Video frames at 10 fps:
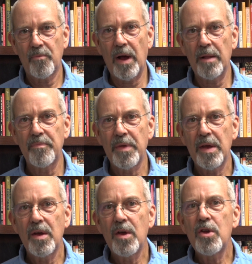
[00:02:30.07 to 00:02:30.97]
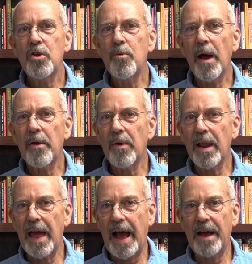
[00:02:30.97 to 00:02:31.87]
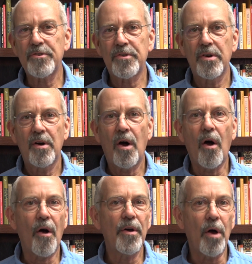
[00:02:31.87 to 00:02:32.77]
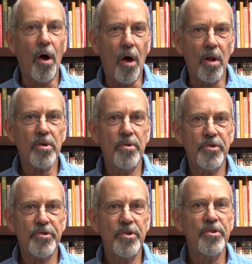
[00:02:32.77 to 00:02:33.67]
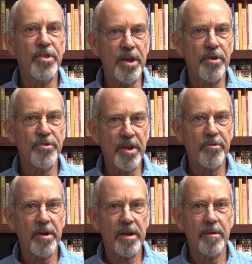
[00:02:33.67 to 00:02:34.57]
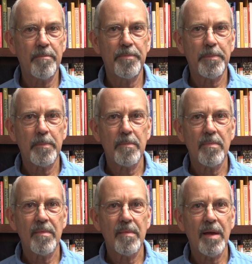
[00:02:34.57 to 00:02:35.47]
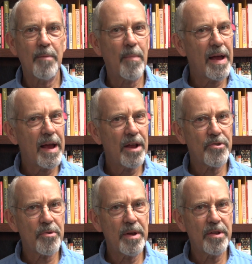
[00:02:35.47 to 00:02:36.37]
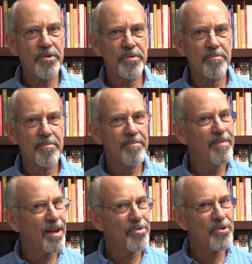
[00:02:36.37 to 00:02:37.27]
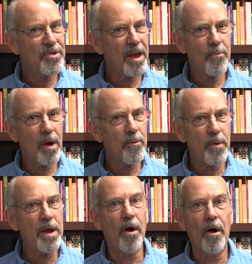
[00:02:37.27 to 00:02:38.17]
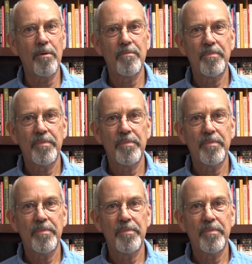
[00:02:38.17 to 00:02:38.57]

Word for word: Well, you might well ask, aren't all Christians theocentric? And my answer is not the same way we are.